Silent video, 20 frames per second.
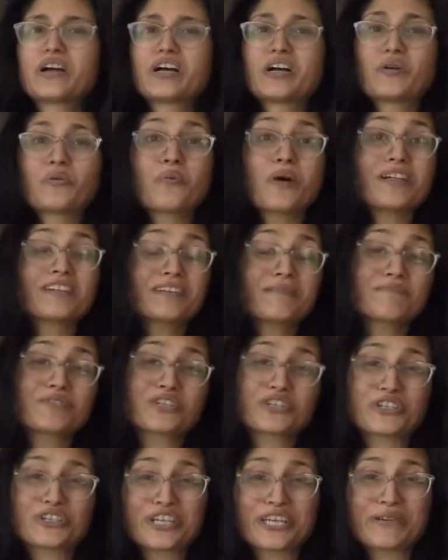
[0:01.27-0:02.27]
Welcome to
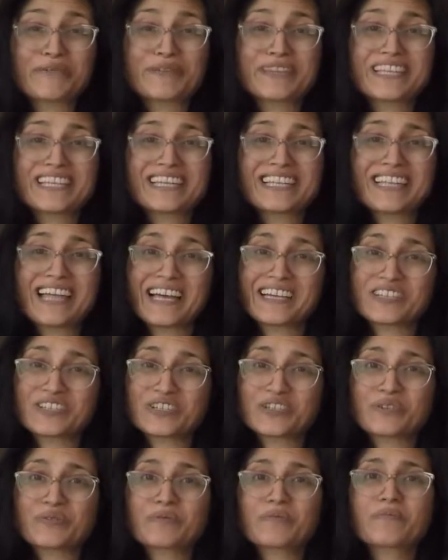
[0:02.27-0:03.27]
Cooking with the
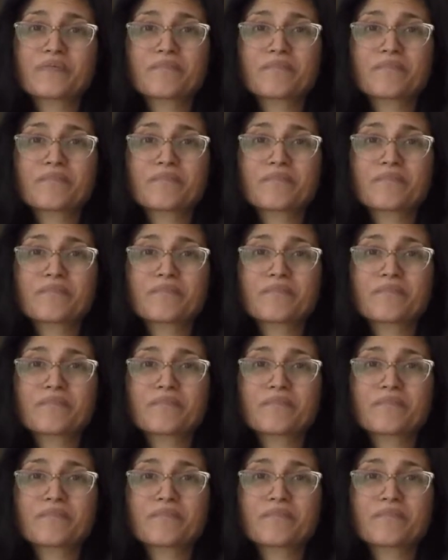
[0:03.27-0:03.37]
Collection.